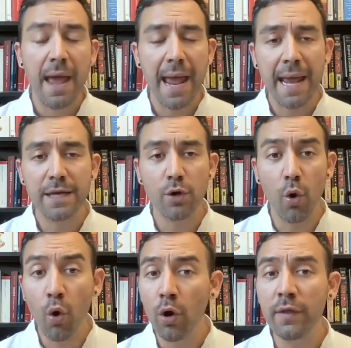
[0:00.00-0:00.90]
And
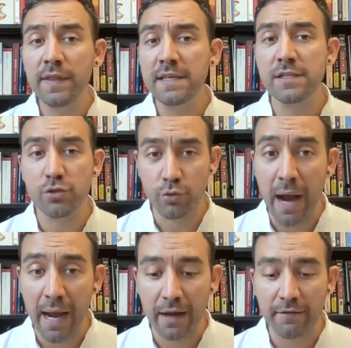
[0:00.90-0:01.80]
all these
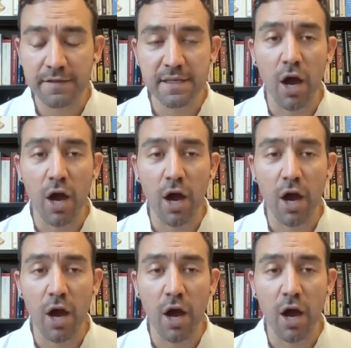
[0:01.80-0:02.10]
drives